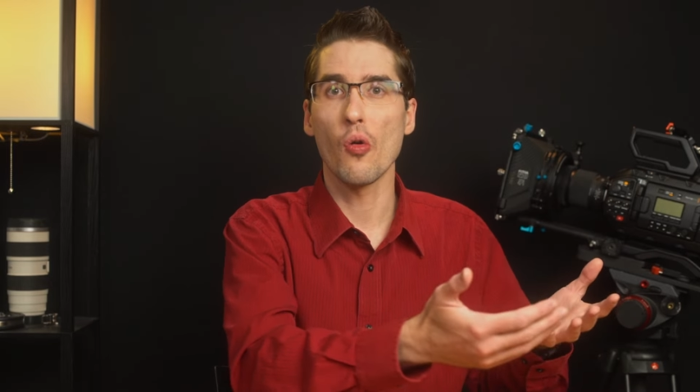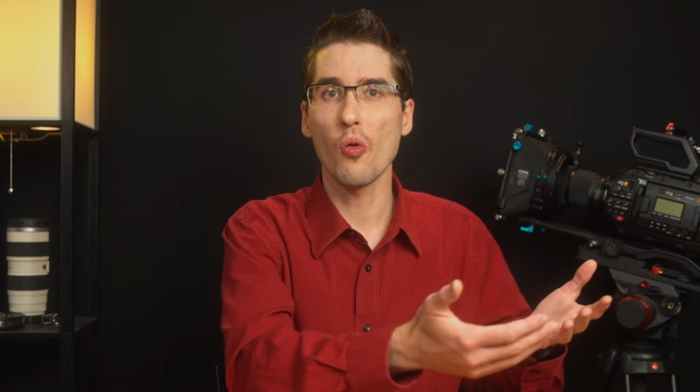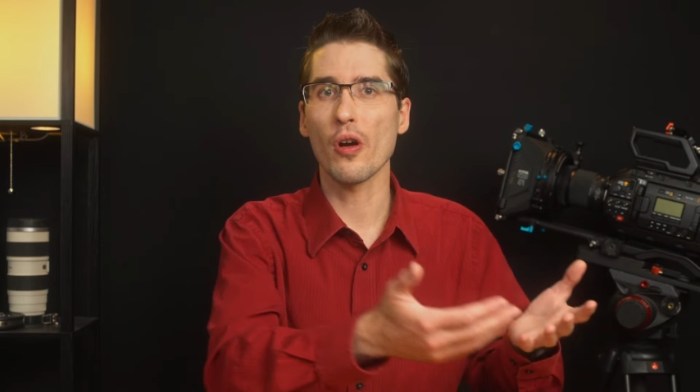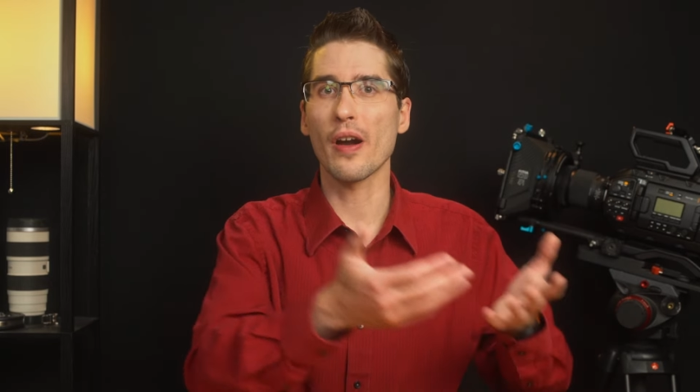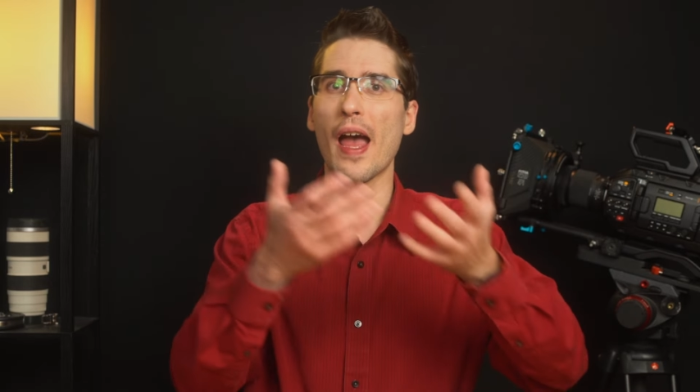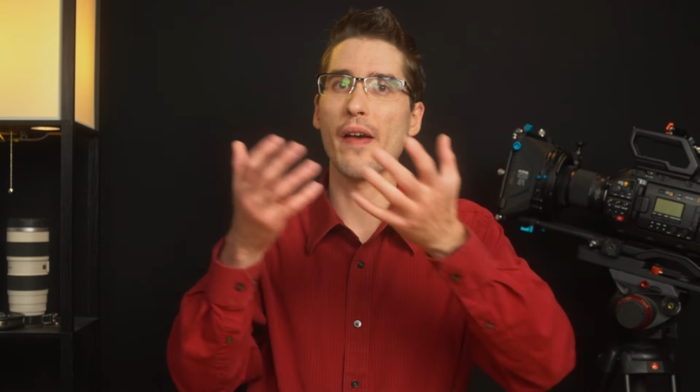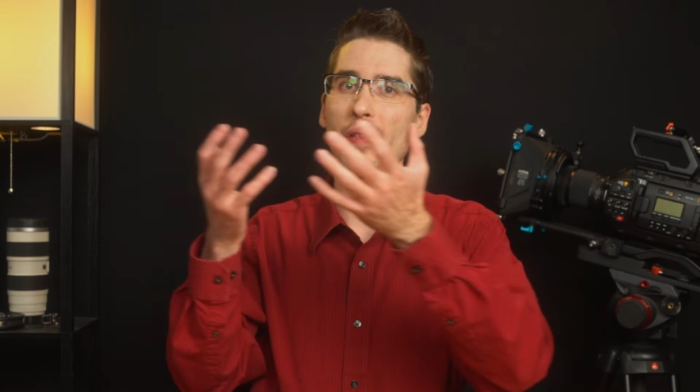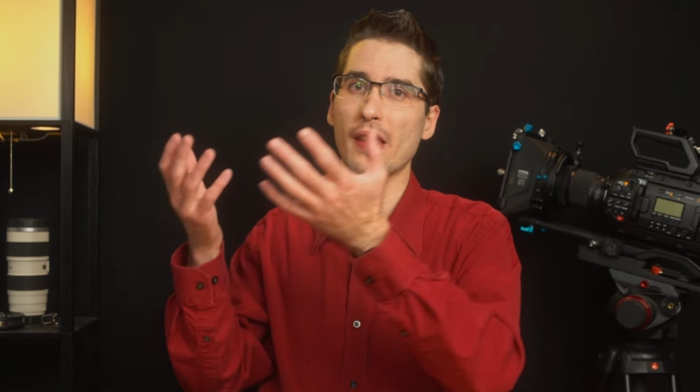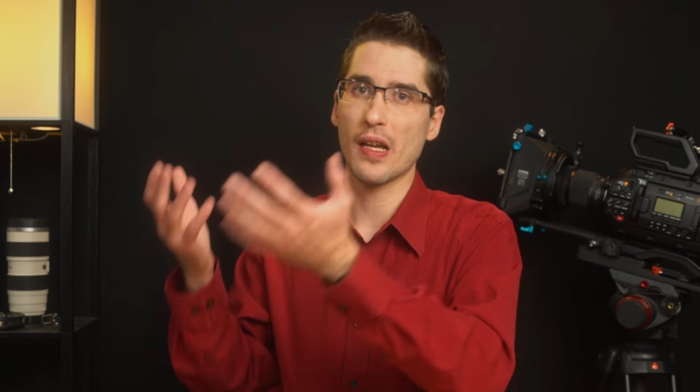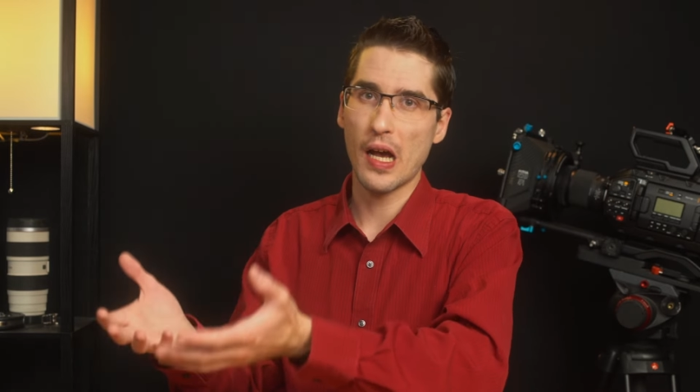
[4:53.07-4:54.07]
or
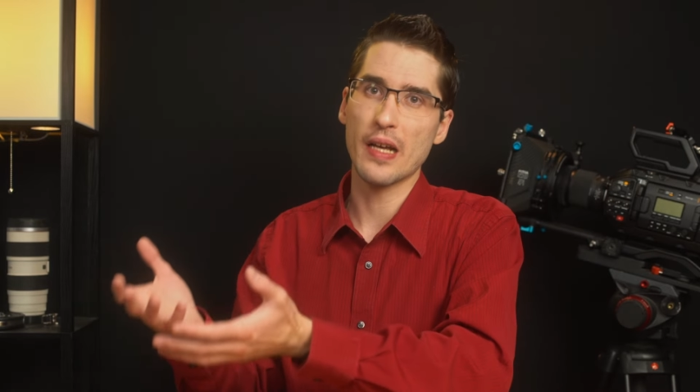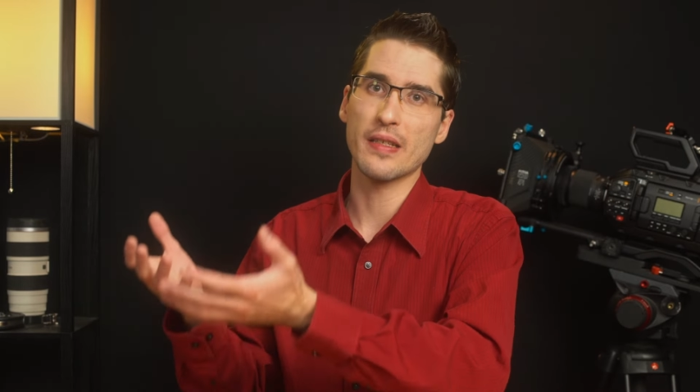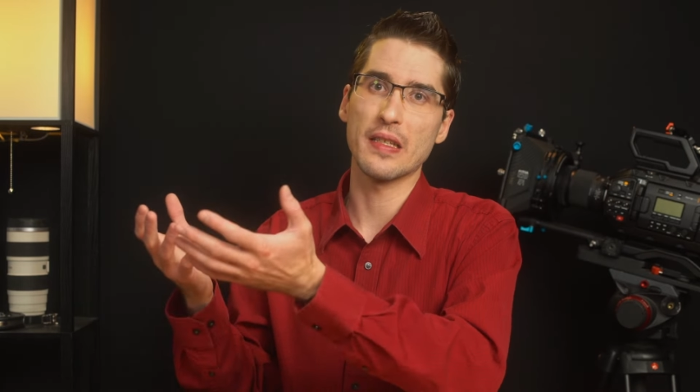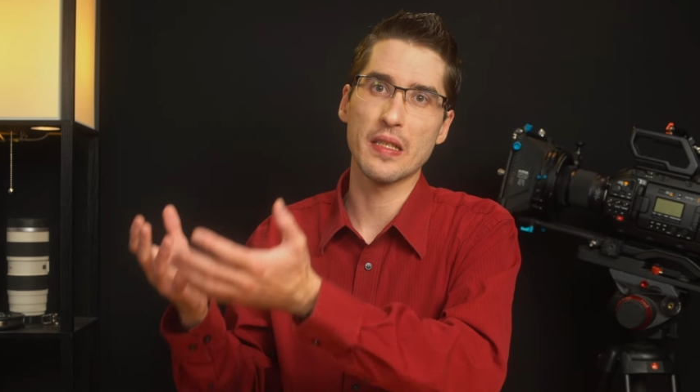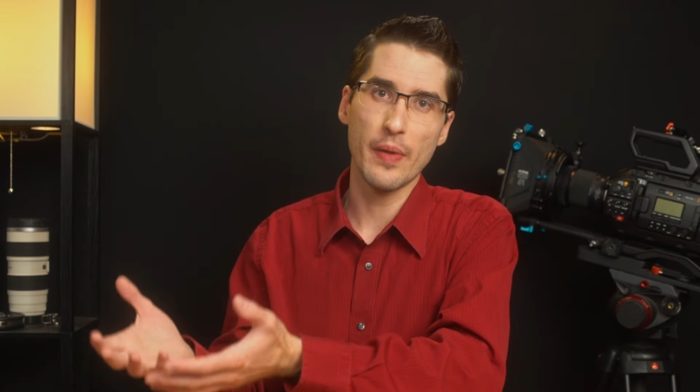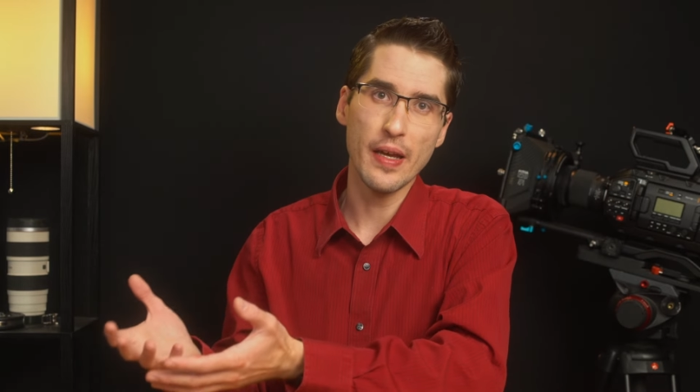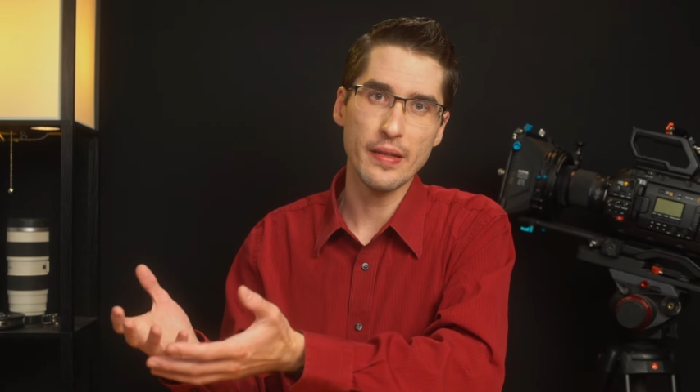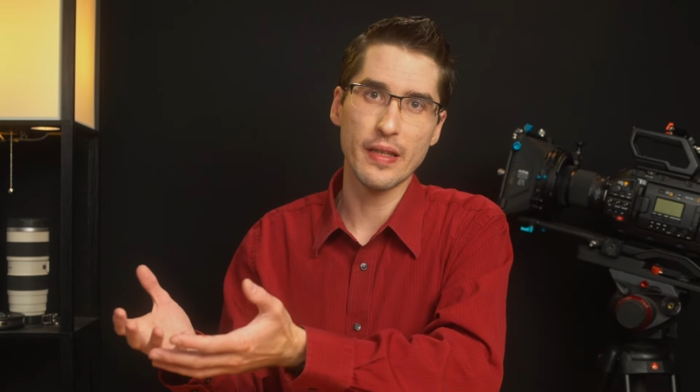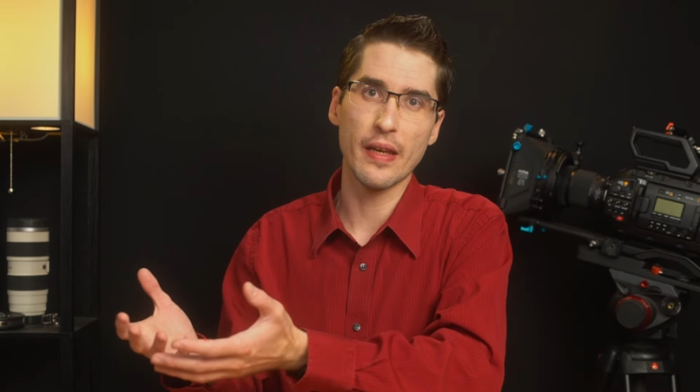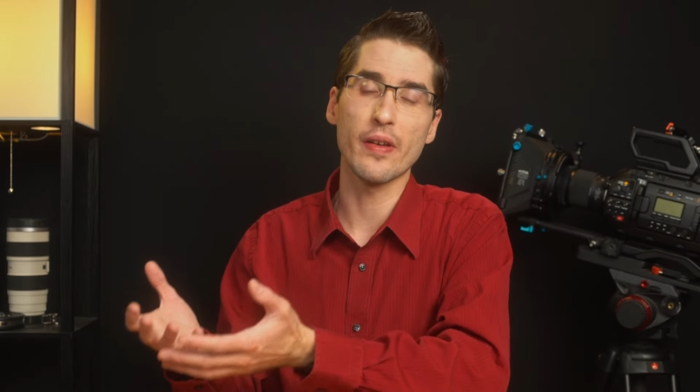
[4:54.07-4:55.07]
having the cost and
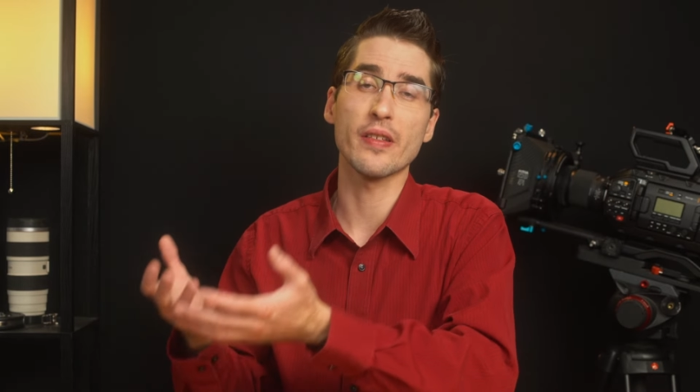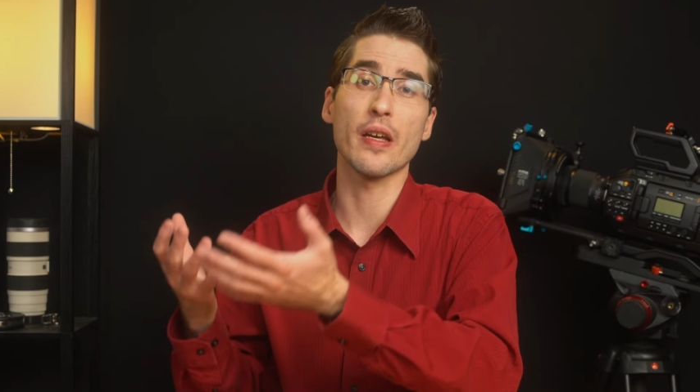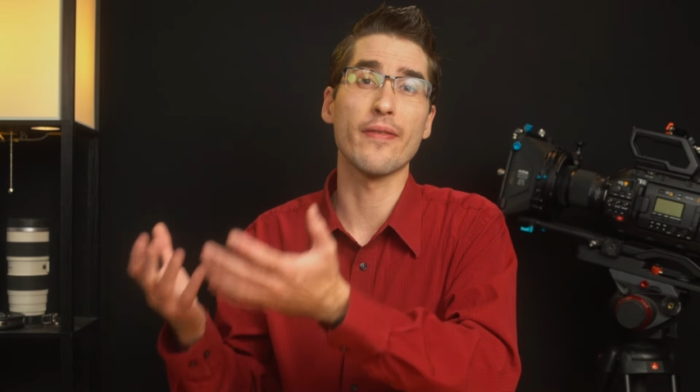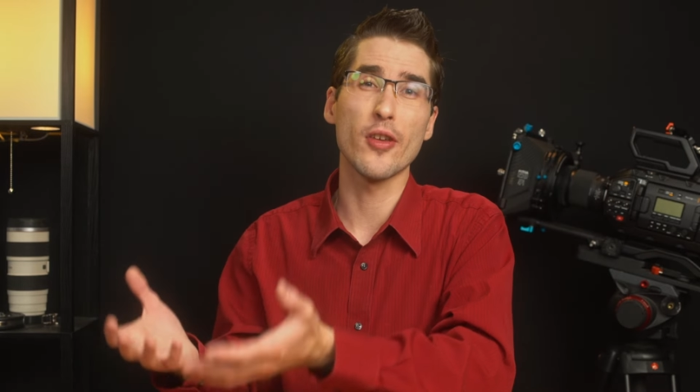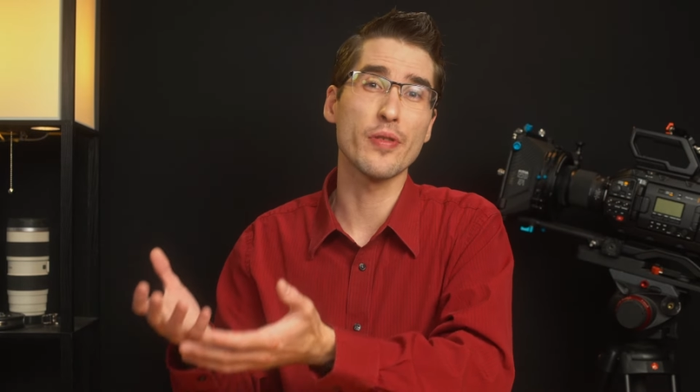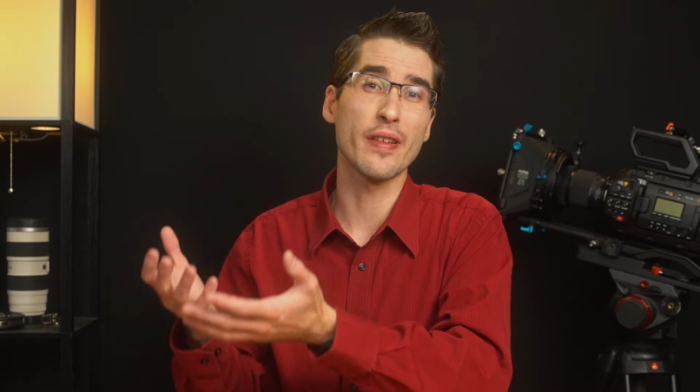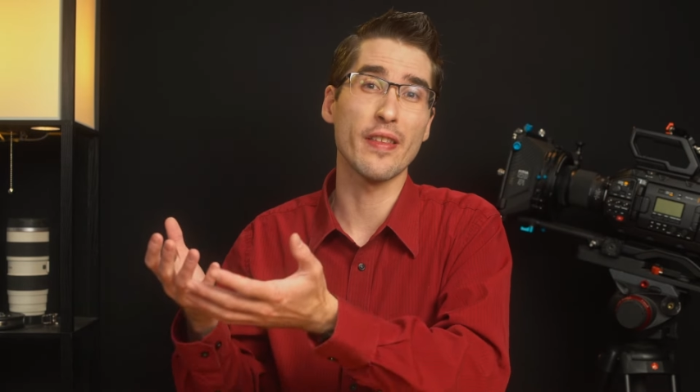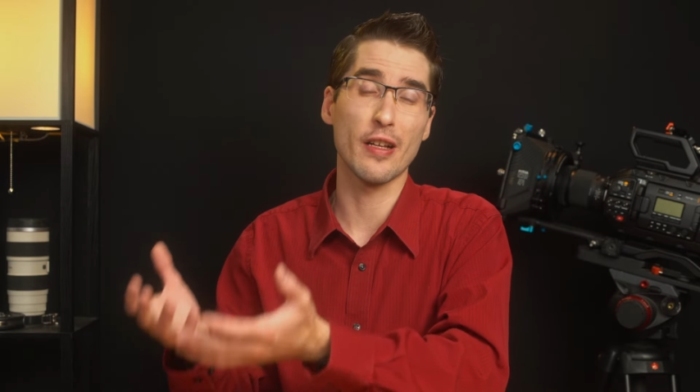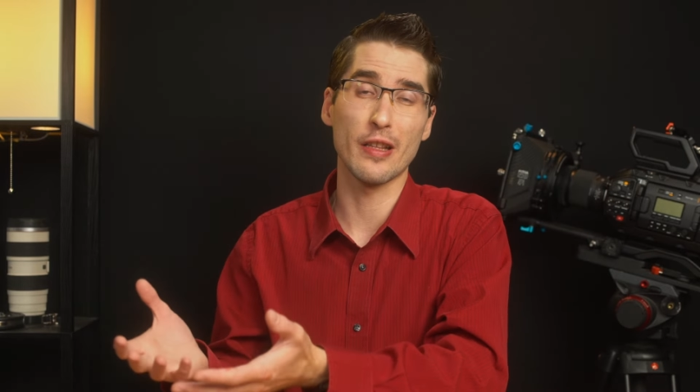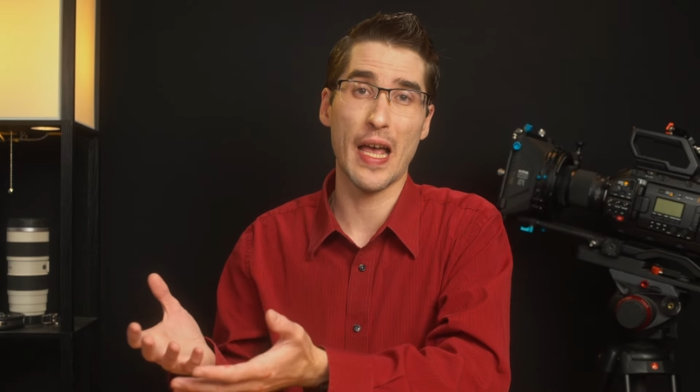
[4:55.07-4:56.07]
space savings of
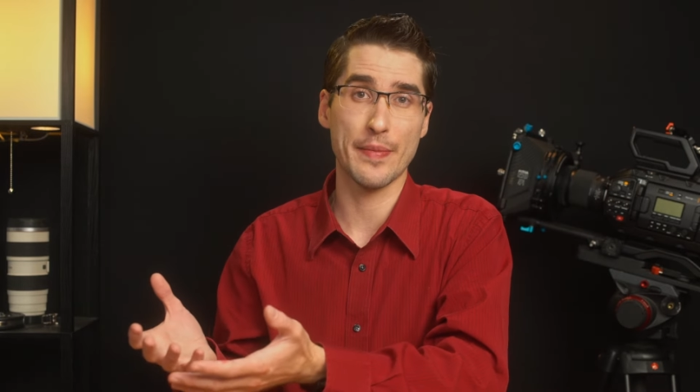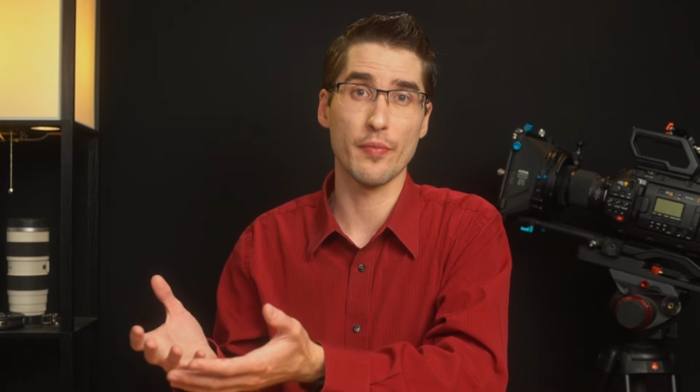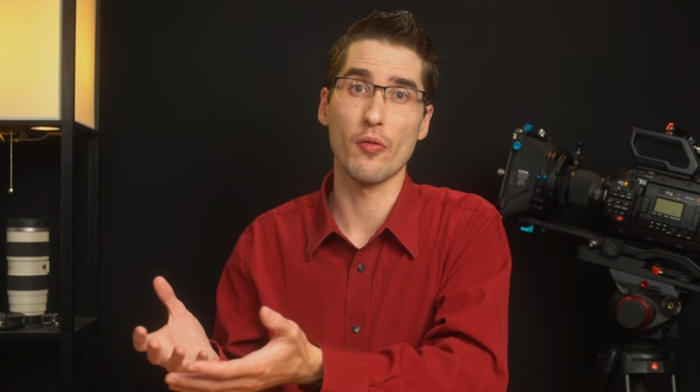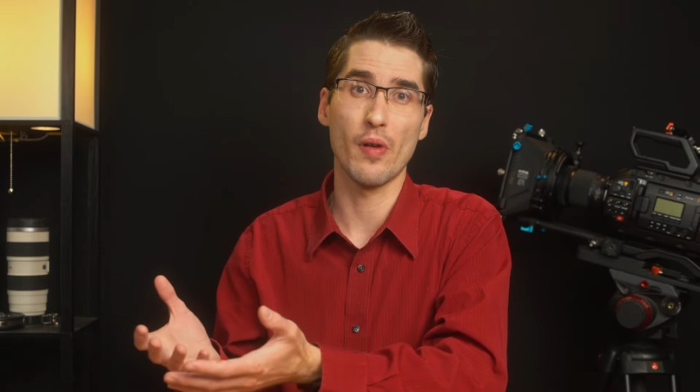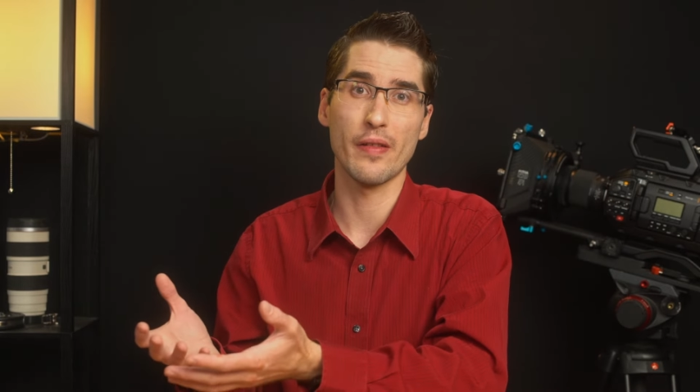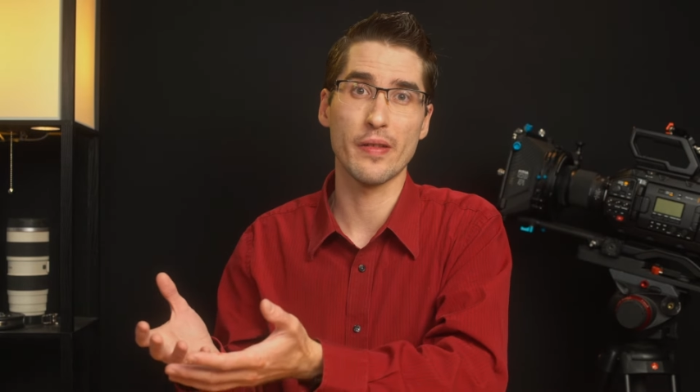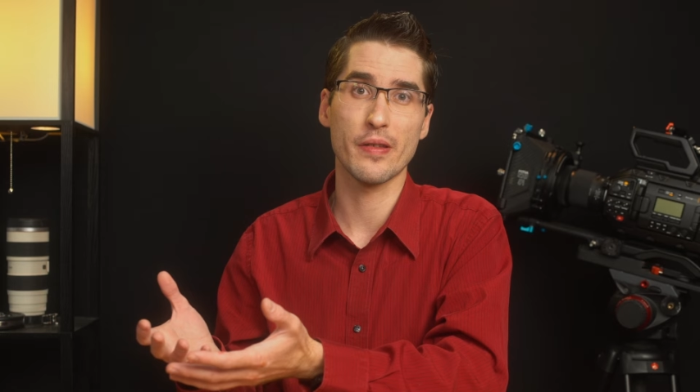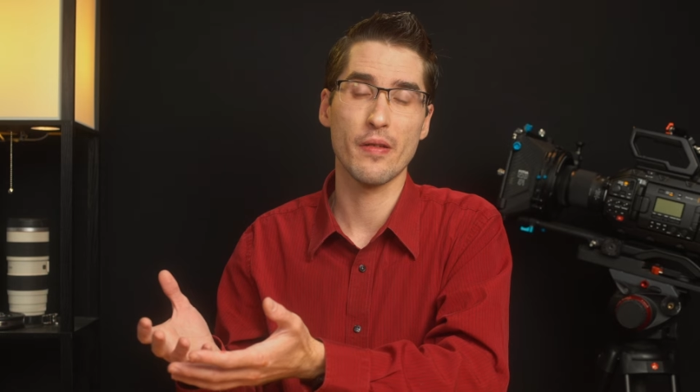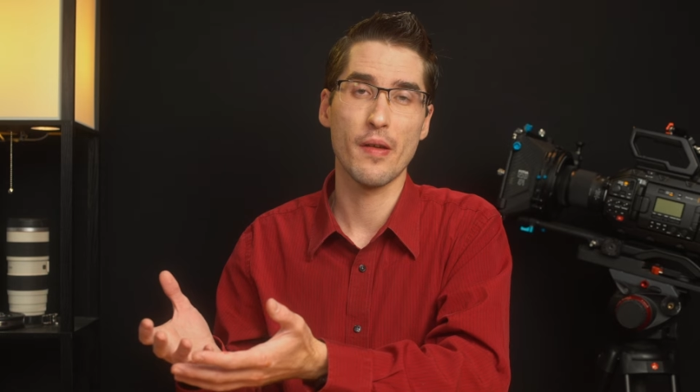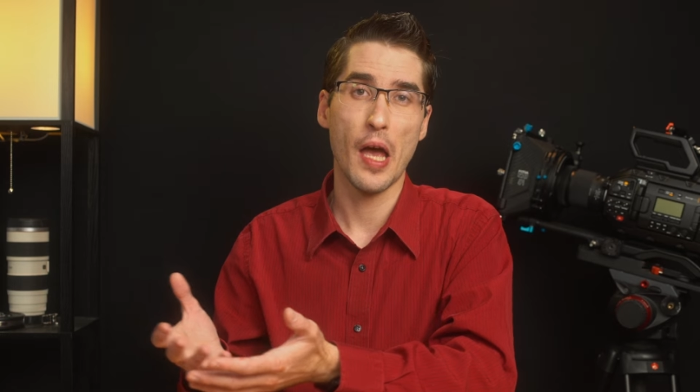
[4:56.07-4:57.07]
using the collapsible ones?